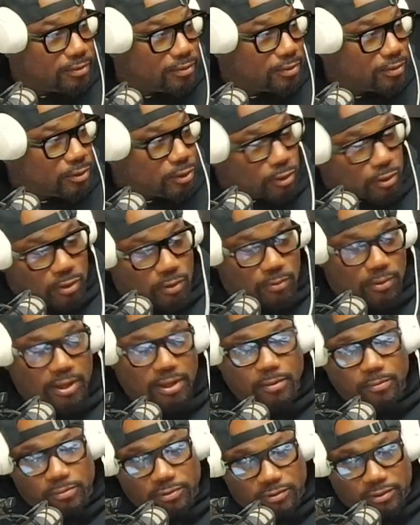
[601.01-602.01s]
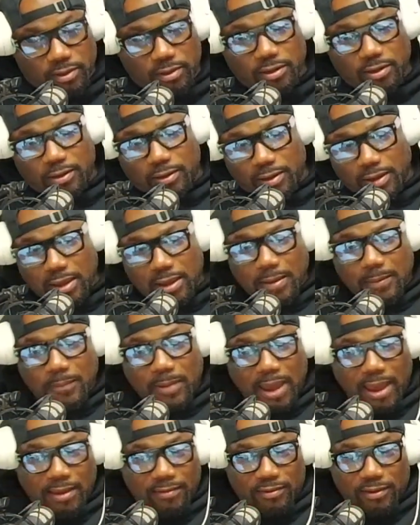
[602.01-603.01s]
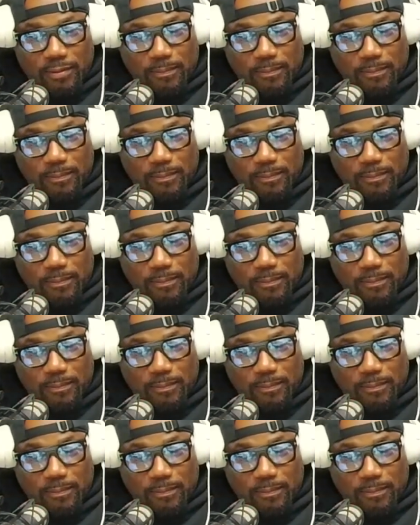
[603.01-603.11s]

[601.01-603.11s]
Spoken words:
He was good at passing the